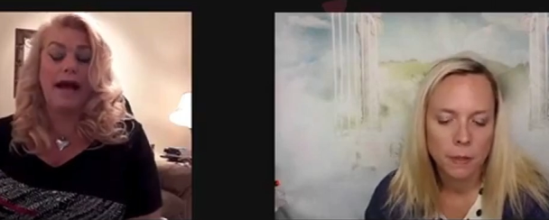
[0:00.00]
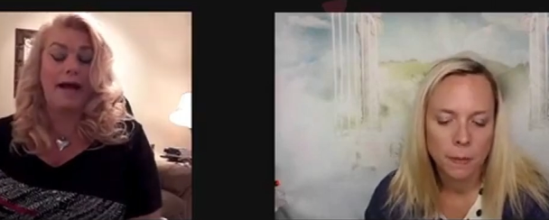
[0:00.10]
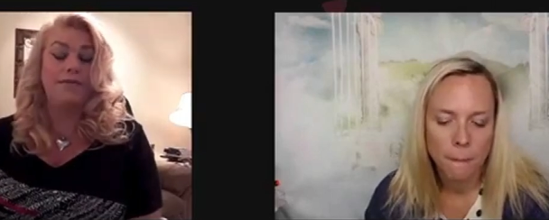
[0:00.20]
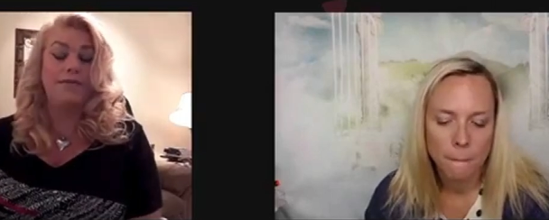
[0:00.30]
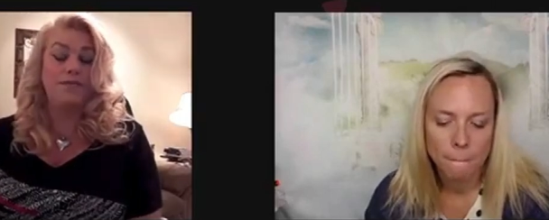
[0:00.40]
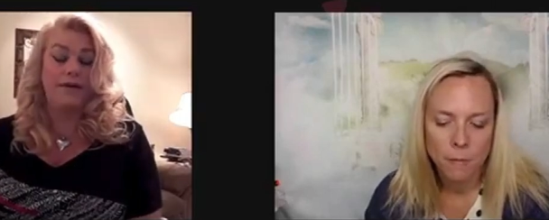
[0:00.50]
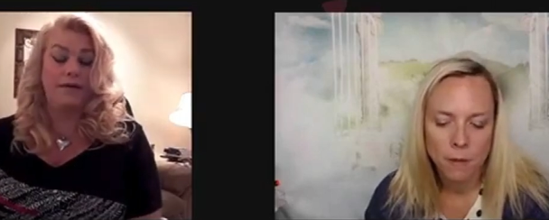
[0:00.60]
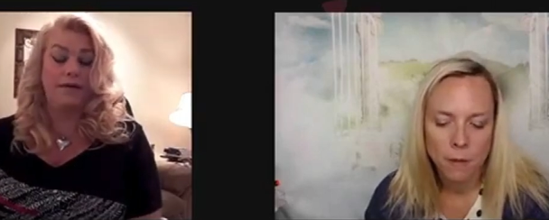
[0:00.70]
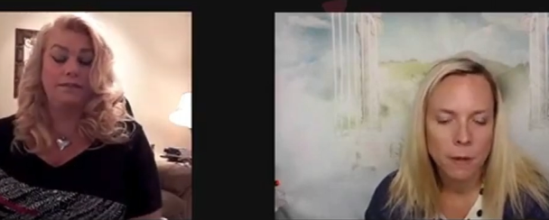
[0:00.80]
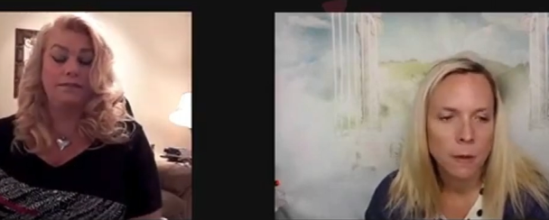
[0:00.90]

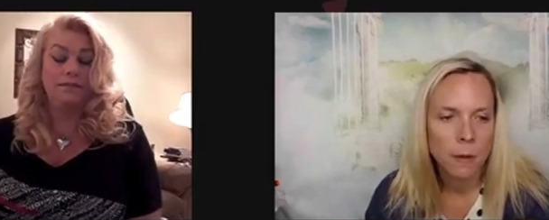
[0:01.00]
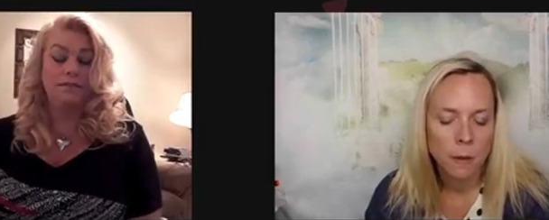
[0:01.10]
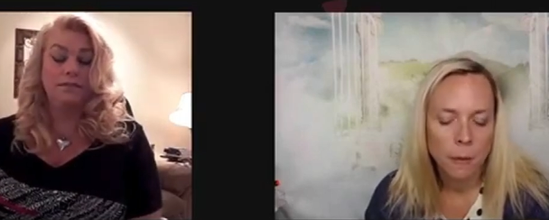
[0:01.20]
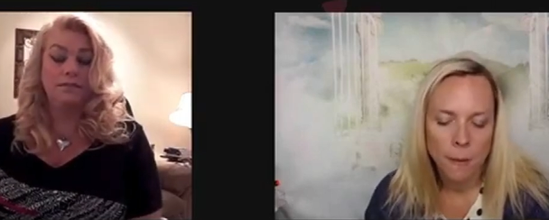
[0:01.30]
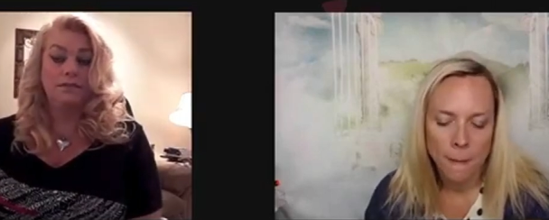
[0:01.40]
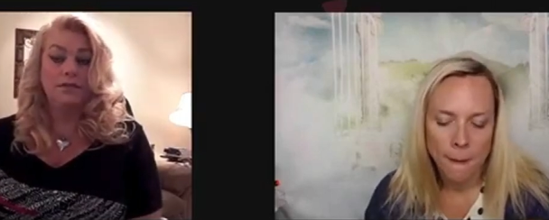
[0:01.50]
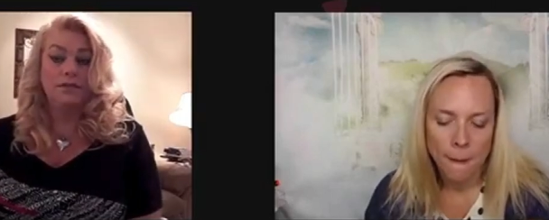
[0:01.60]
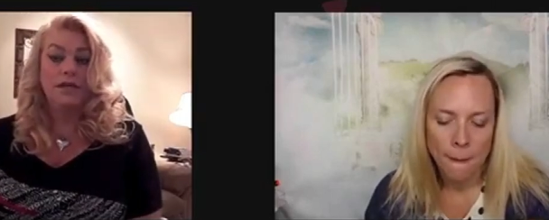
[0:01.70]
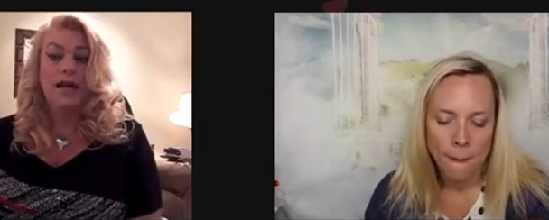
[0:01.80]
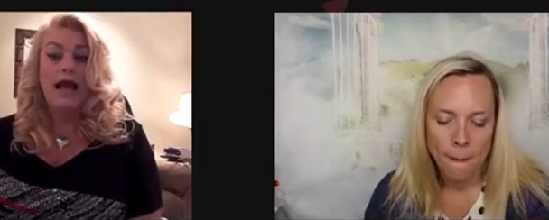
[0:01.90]
Speaker 1: atmosphere.
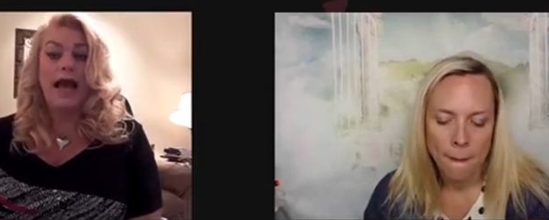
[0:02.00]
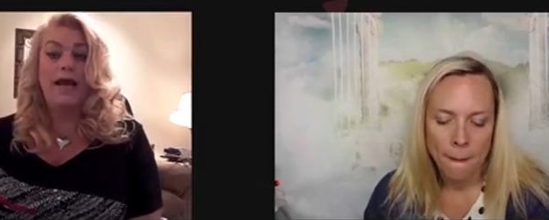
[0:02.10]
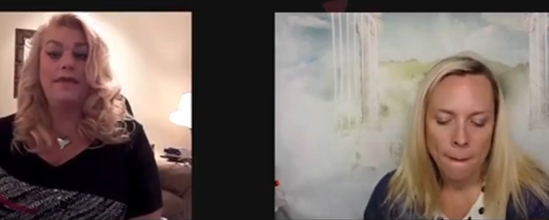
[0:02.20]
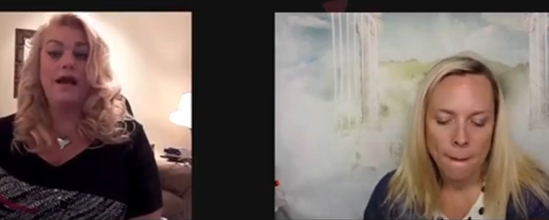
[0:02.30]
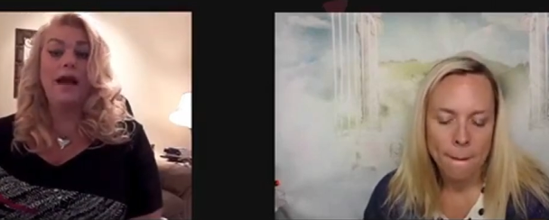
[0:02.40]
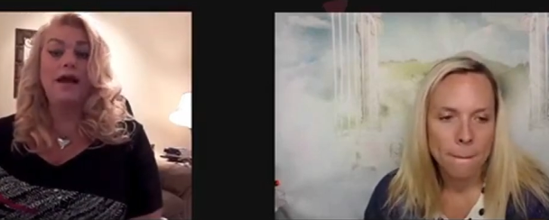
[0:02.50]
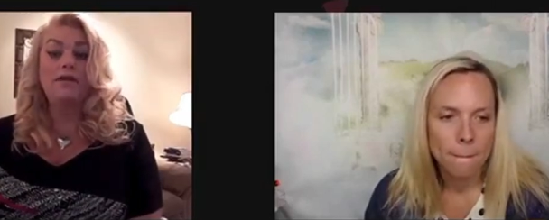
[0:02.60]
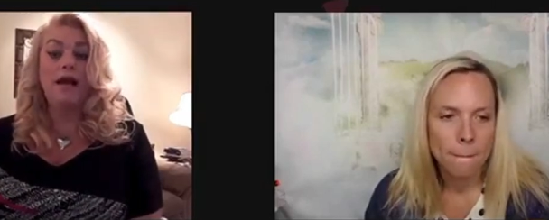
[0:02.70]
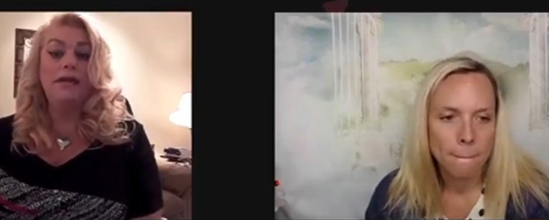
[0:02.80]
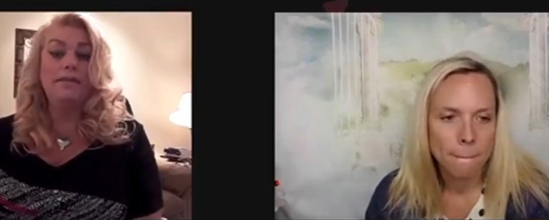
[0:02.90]
And then I
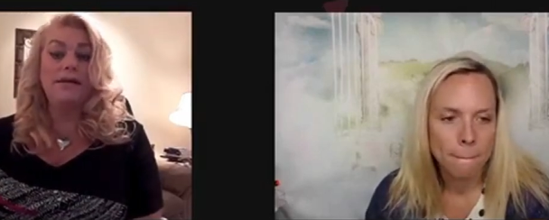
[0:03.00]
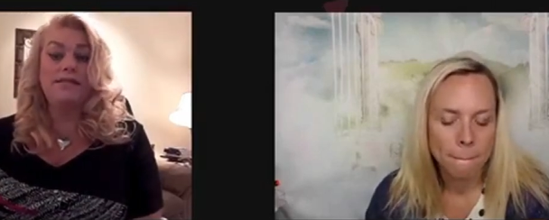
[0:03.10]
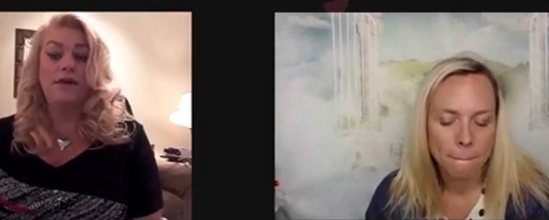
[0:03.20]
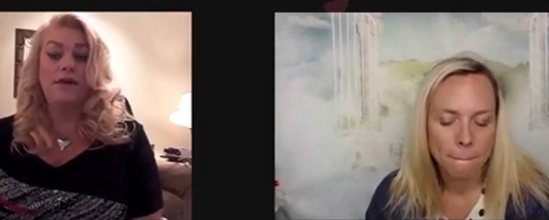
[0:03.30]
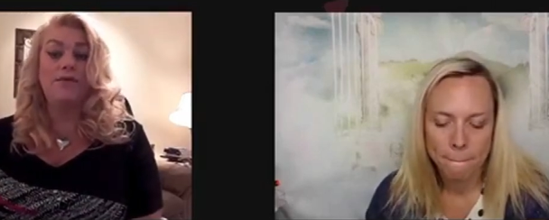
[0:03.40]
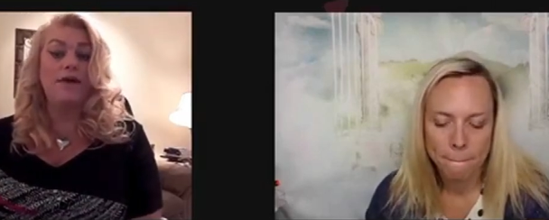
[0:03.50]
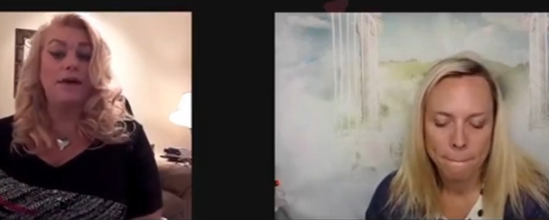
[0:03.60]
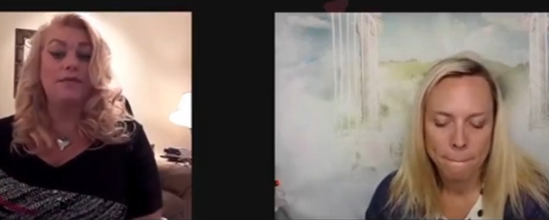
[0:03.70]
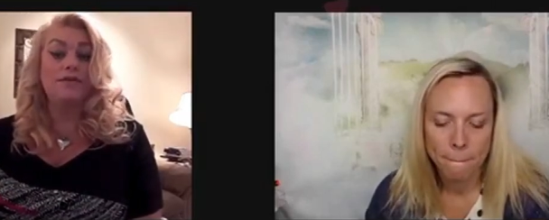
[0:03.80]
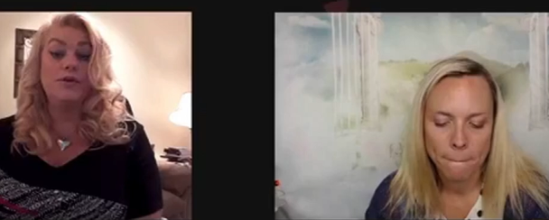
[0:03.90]
align myself with
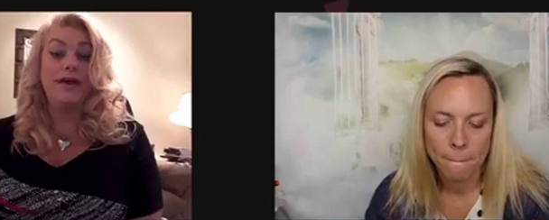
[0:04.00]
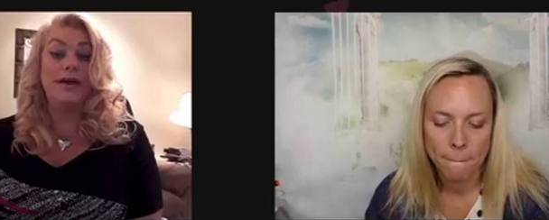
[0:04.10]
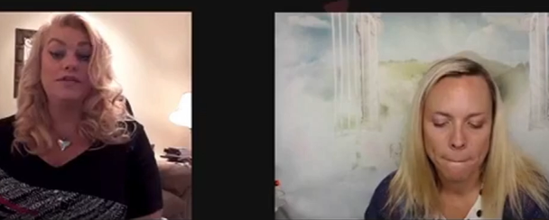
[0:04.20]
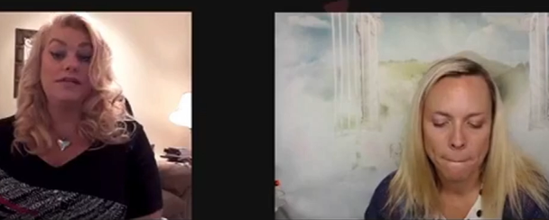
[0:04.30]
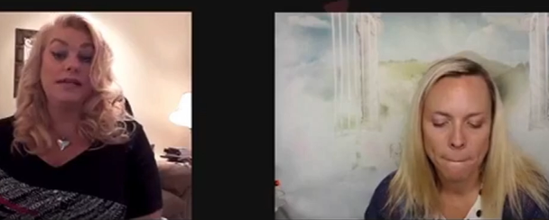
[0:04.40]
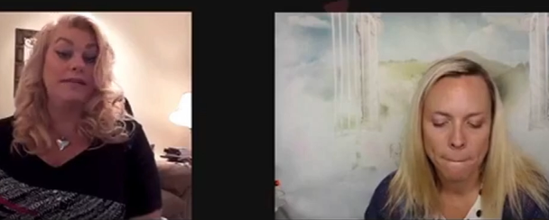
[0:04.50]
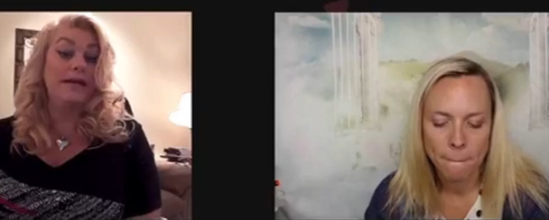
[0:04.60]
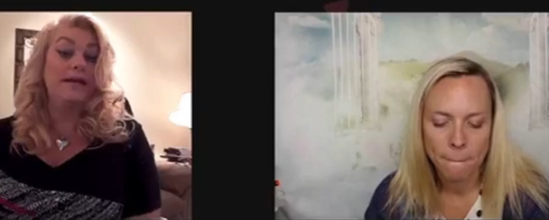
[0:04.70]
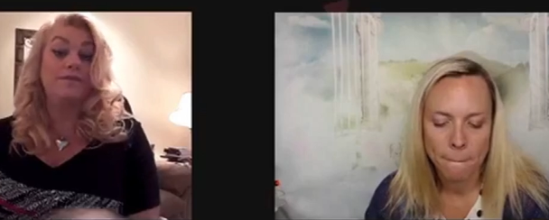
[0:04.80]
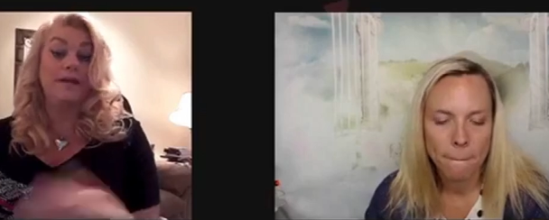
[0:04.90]
others who have the same
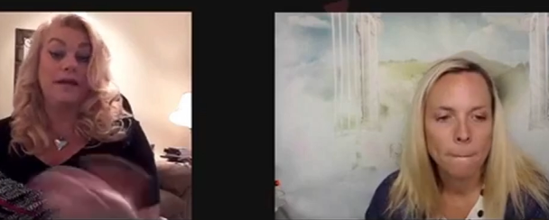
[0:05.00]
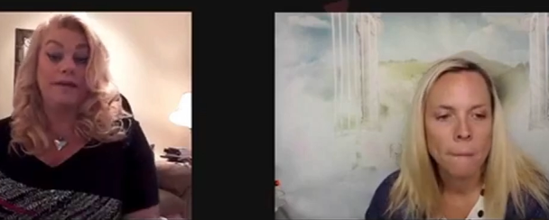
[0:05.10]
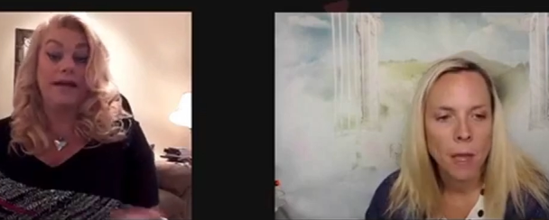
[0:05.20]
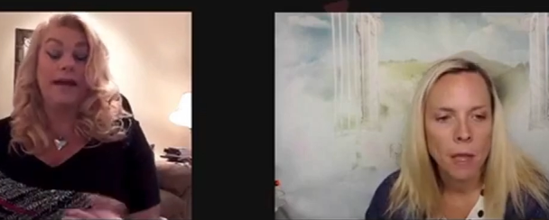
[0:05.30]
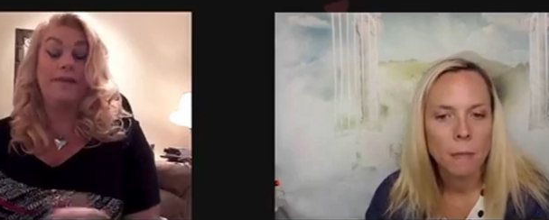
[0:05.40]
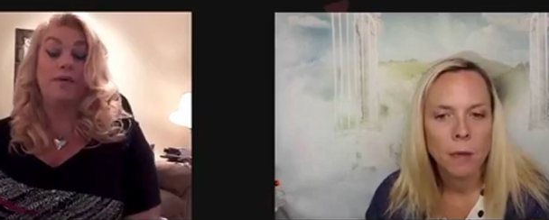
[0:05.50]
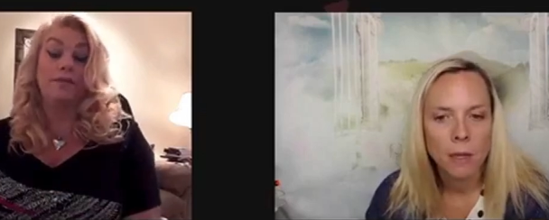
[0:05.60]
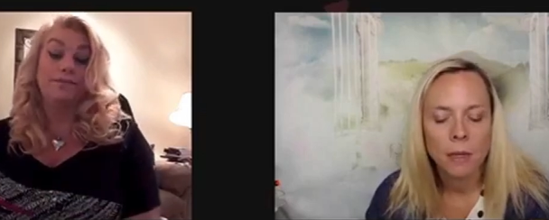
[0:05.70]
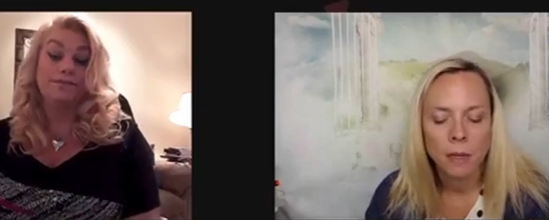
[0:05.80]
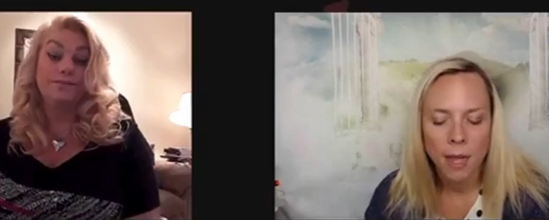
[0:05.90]
gift, like me and April.
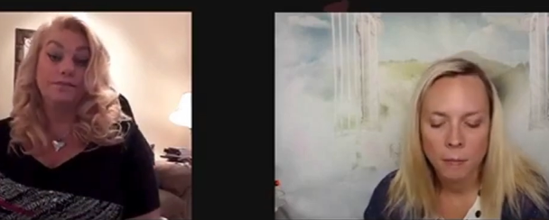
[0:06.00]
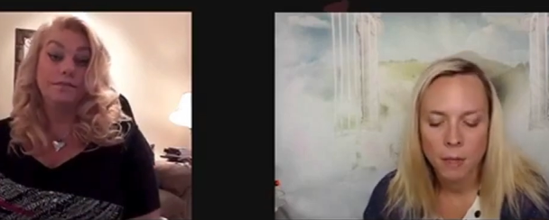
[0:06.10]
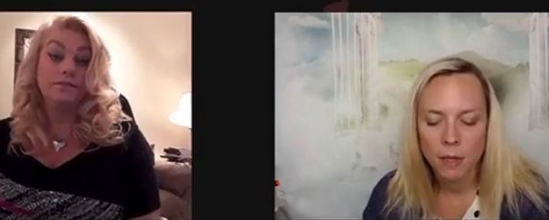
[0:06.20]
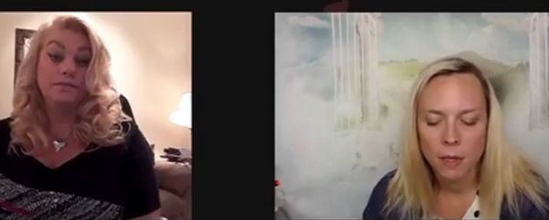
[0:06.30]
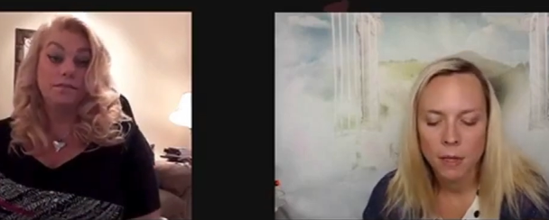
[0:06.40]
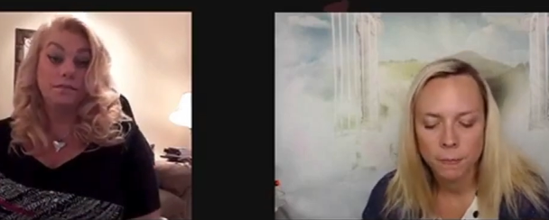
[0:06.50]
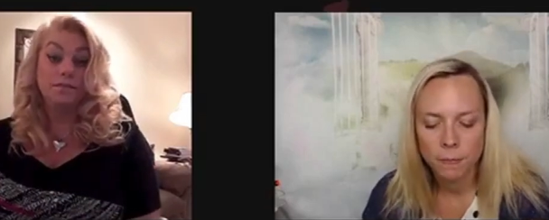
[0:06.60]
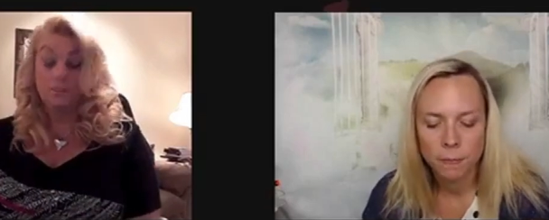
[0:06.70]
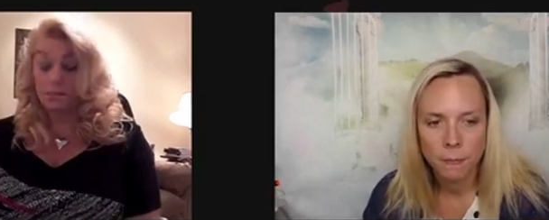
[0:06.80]
Speaker 2: Amen.